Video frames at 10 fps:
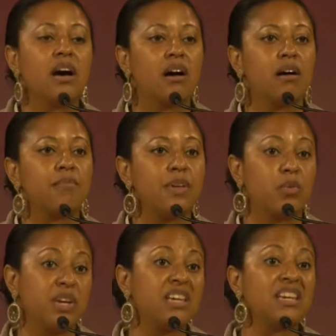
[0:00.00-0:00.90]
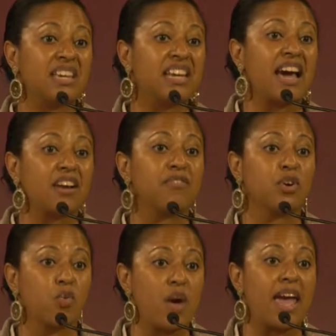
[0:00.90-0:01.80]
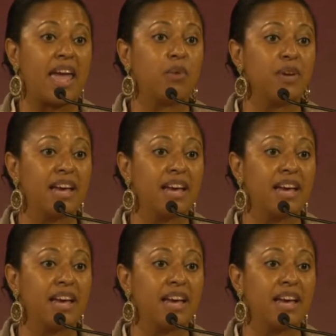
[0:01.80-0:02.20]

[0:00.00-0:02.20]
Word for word: that we can get out of your way.